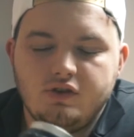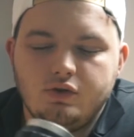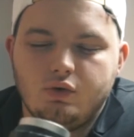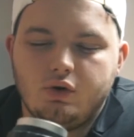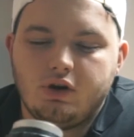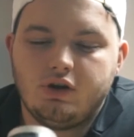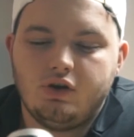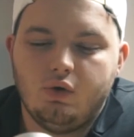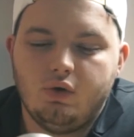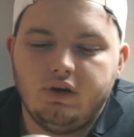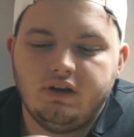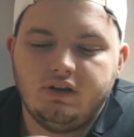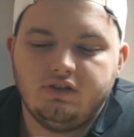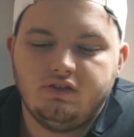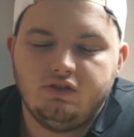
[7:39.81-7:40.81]
you are
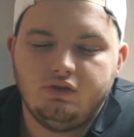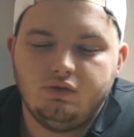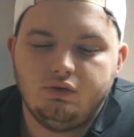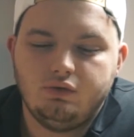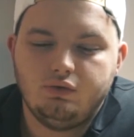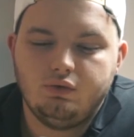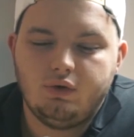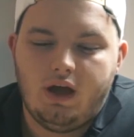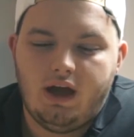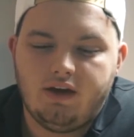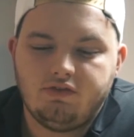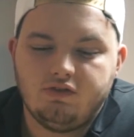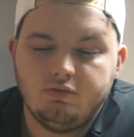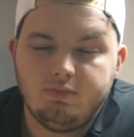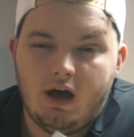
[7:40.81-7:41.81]
going to
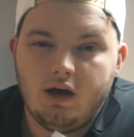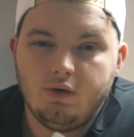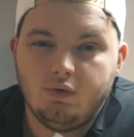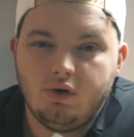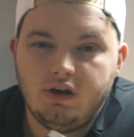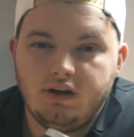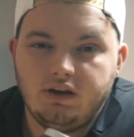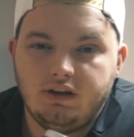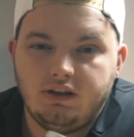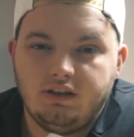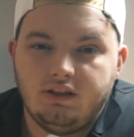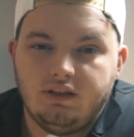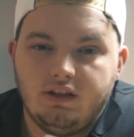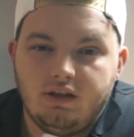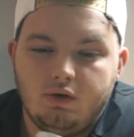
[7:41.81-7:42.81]
have to buy one
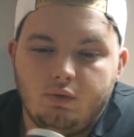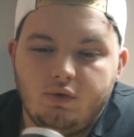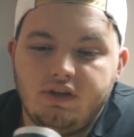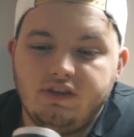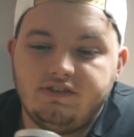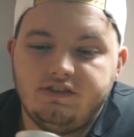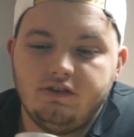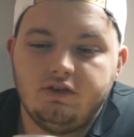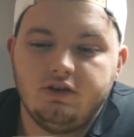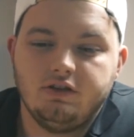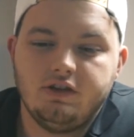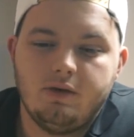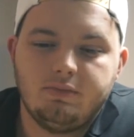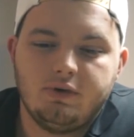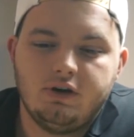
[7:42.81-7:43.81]
with a serial
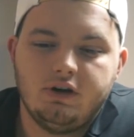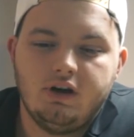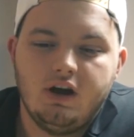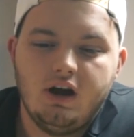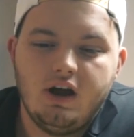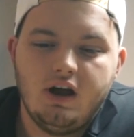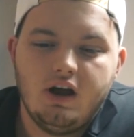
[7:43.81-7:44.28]
number